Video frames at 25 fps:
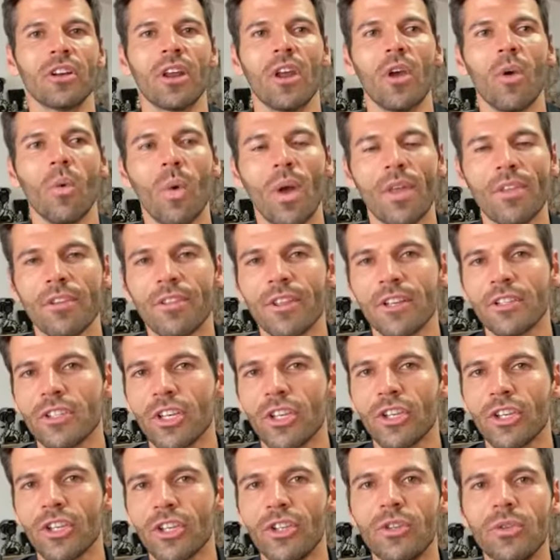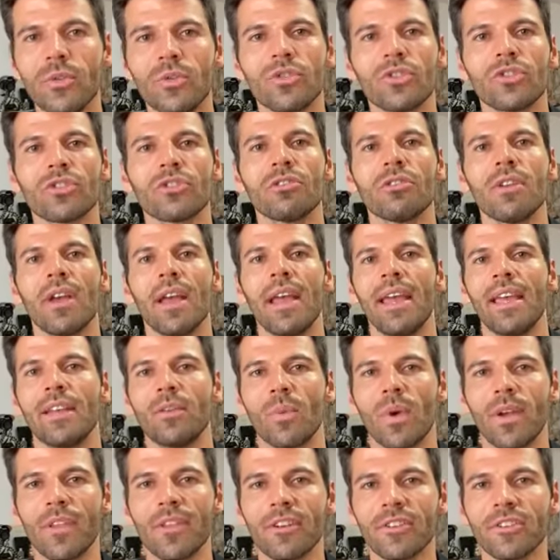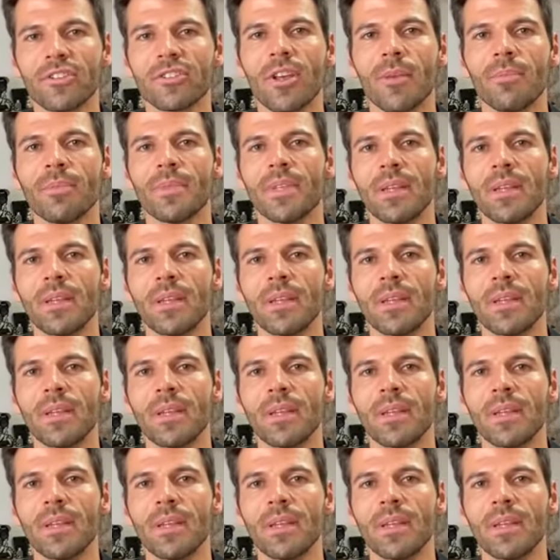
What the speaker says: whether there's a huge trade, where there's something.